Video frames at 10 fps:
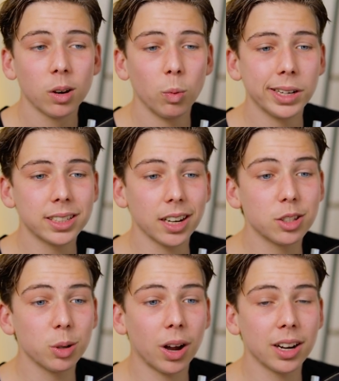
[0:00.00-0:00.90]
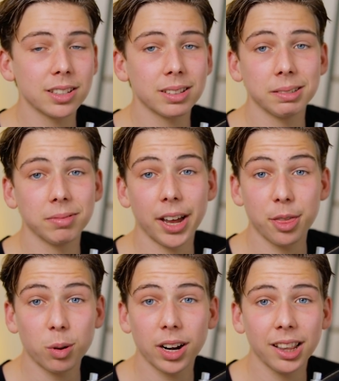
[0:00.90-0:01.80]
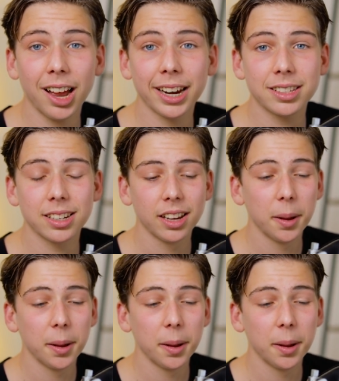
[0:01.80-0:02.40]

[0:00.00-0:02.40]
which are two artists that I thought I liked,